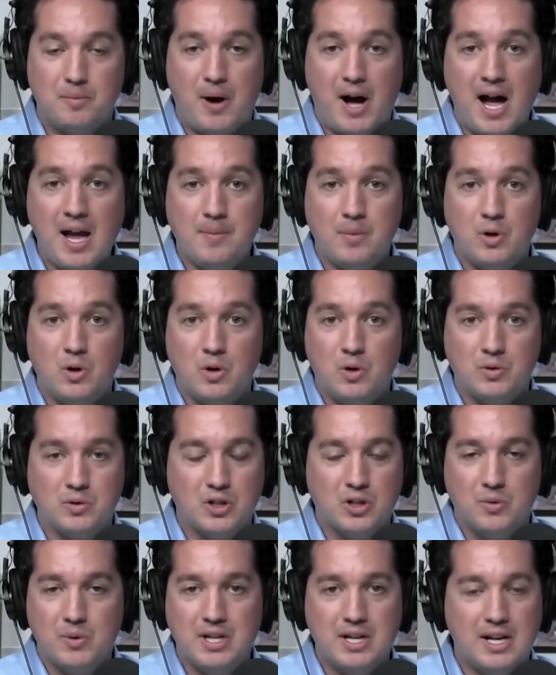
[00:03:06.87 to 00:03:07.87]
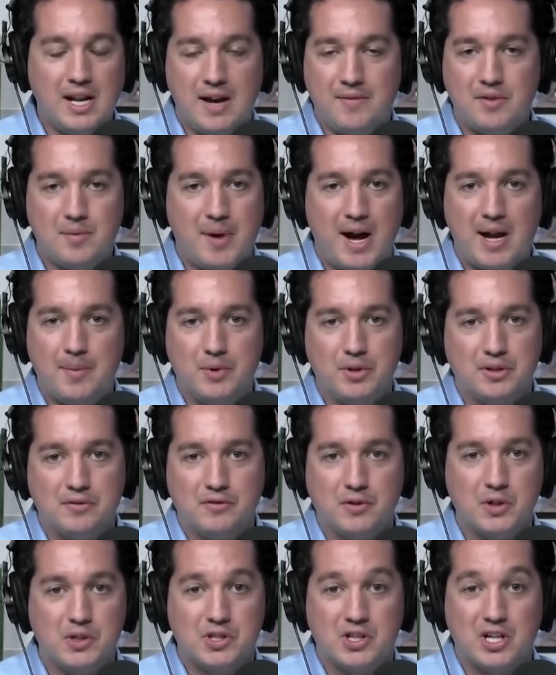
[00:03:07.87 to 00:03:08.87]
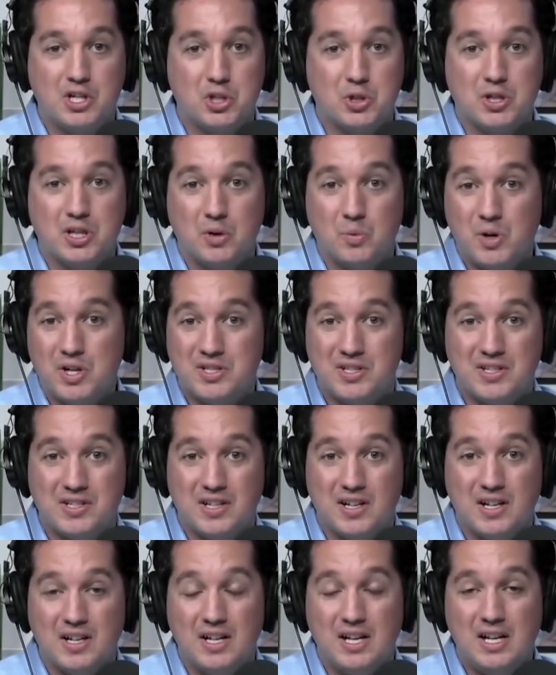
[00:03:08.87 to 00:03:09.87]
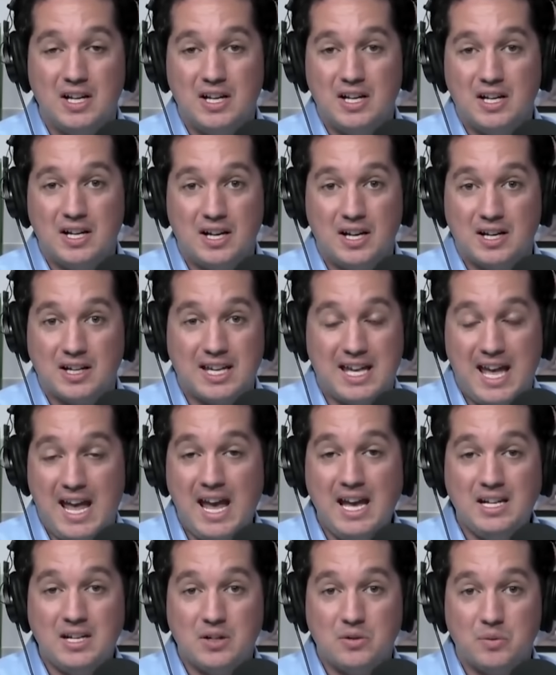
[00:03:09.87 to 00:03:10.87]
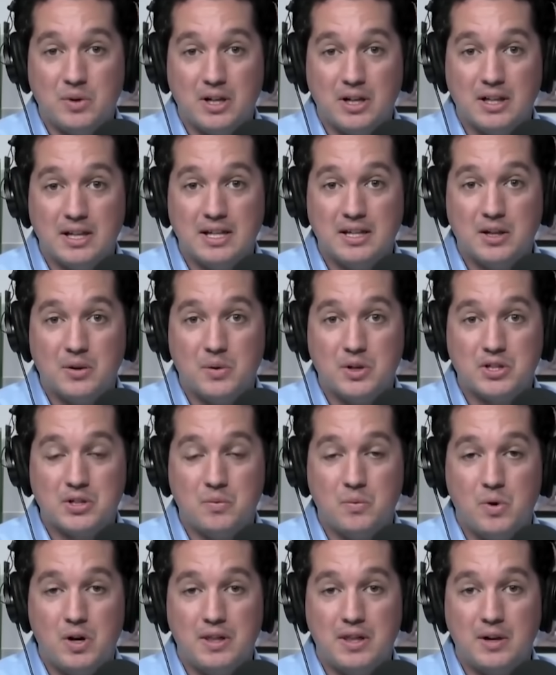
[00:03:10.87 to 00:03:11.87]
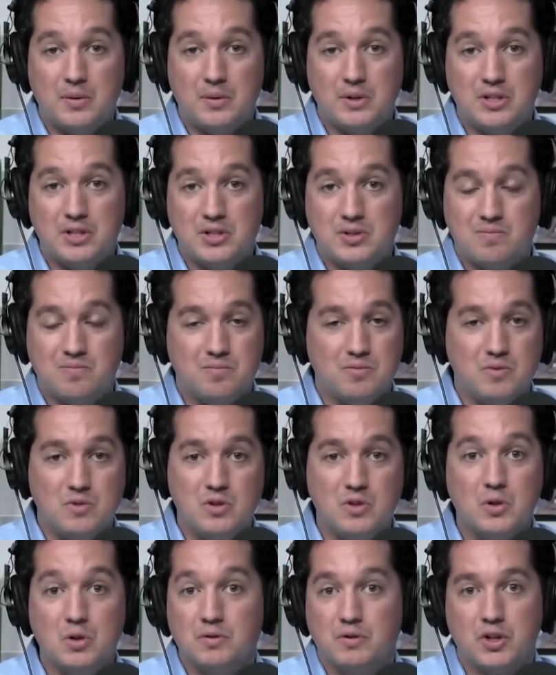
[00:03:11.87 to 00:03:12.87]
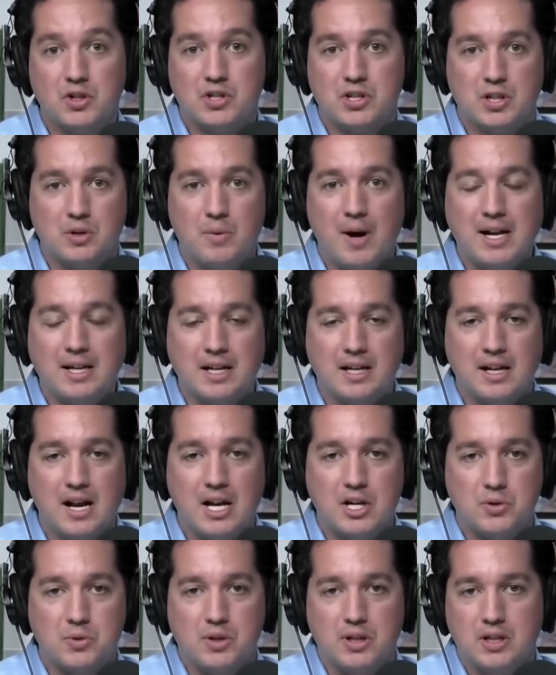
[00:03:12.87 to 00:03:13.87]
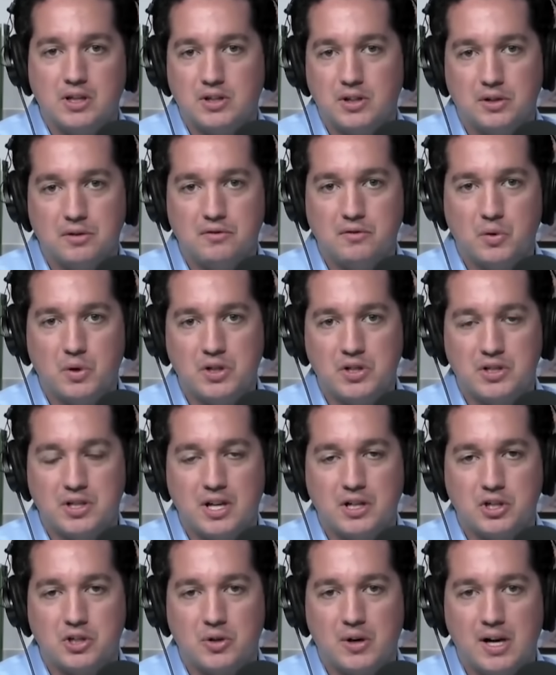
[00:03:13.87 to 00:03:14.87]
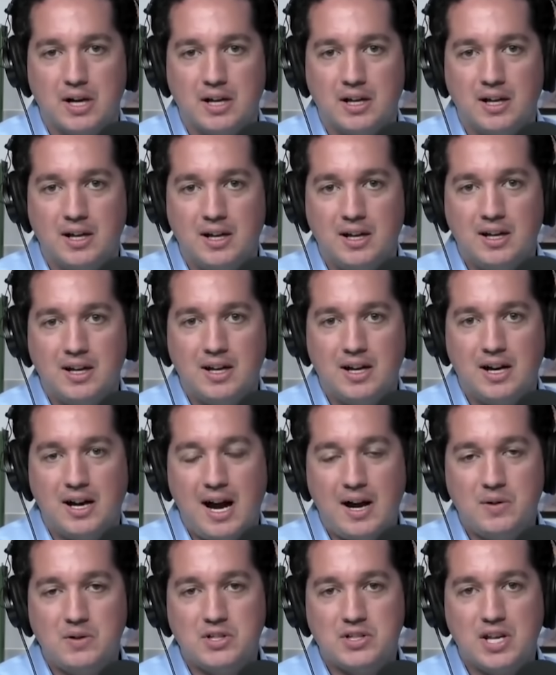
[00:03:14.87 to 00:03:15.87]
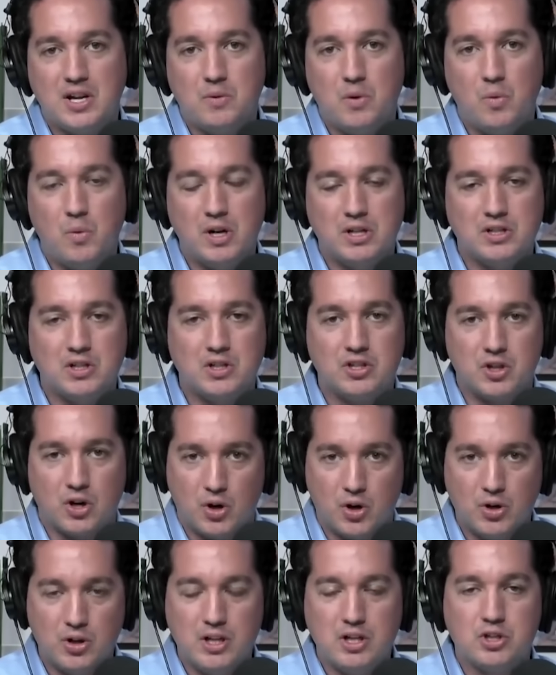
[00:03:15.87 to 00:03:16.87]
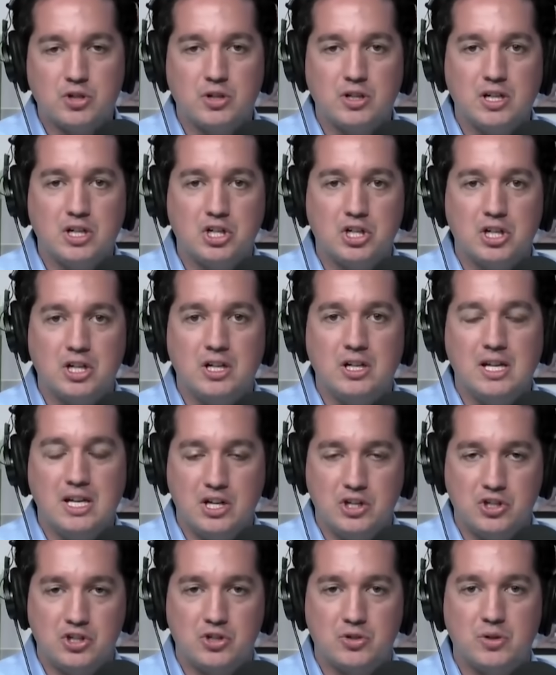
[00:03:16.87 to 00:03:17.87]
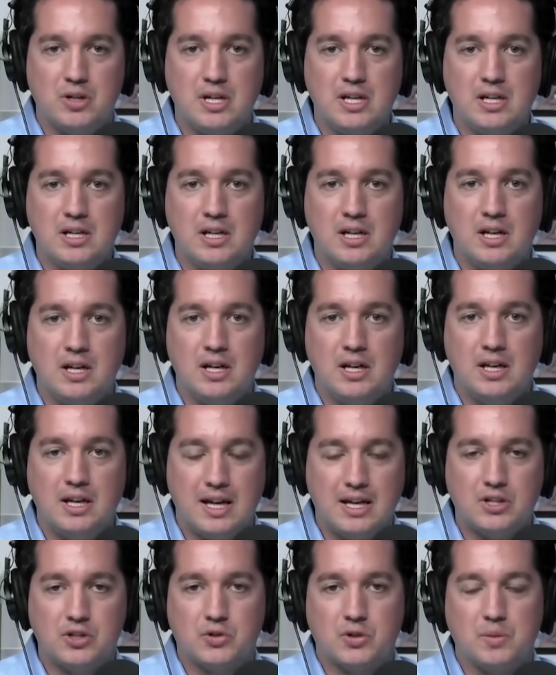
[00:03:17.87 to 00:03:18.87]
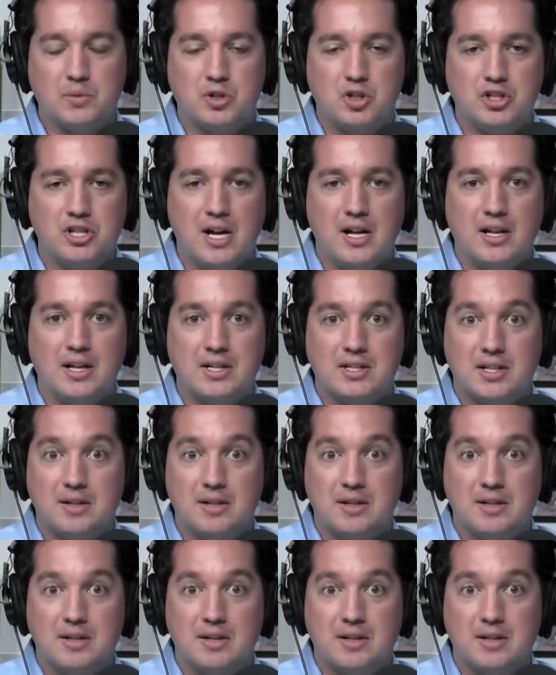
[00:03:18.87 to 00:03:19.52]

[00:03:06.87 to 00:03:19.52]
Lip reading: Bible, we didn't have the Bible in the first century. There wasn't a canon, really. There wasn't one that was universally recognized, really, until the 4th century. I would say, well, what does early tradition, history, and Scripture tell us?